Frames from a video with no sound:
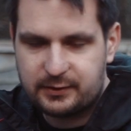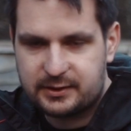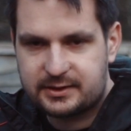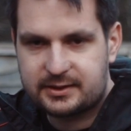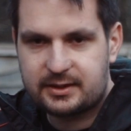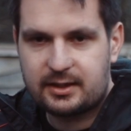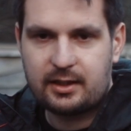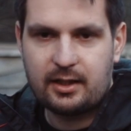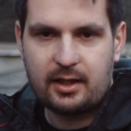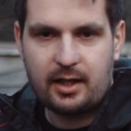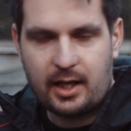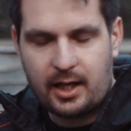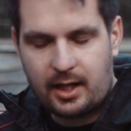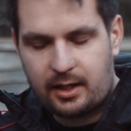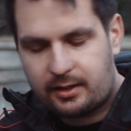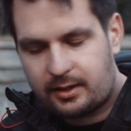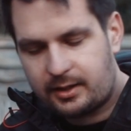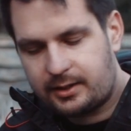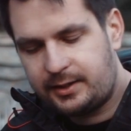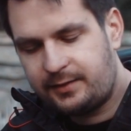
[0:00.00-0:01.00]
it's
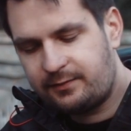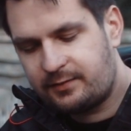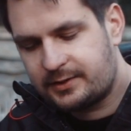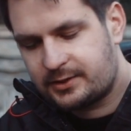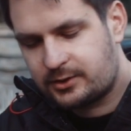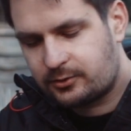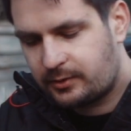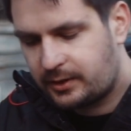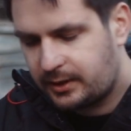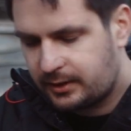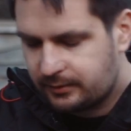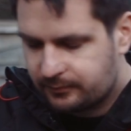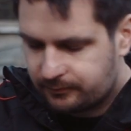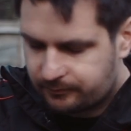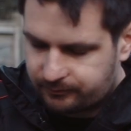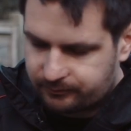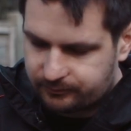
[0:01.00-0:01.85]
an uneven terrain,